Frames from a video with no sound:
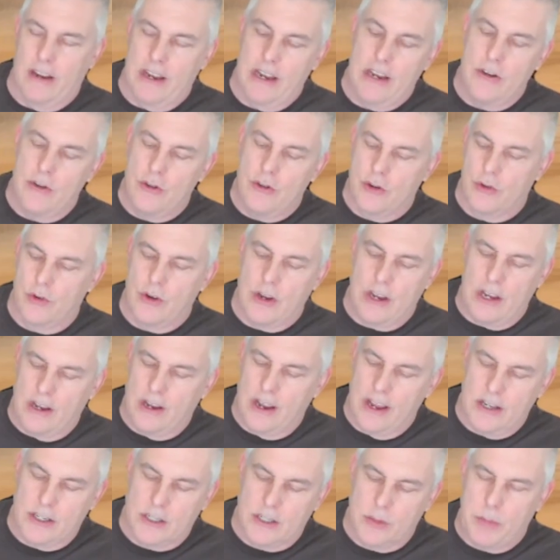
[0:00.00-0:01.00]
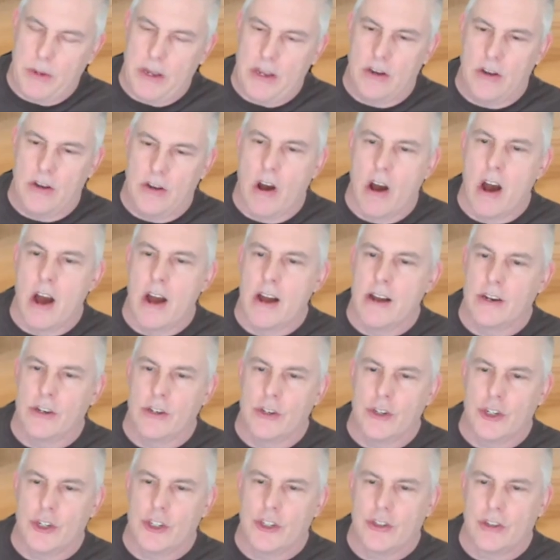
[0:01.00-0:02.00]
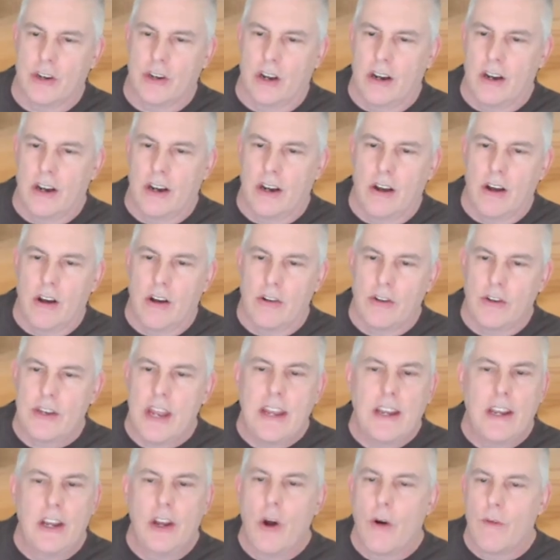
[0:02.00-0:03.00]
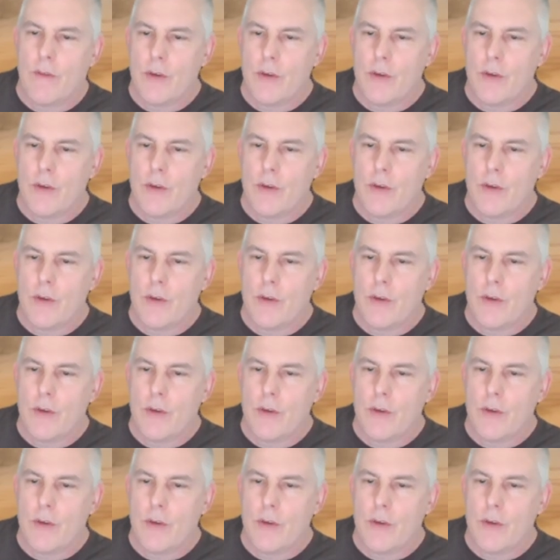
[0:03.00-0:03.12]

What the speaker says: intrigue, espionage, taking over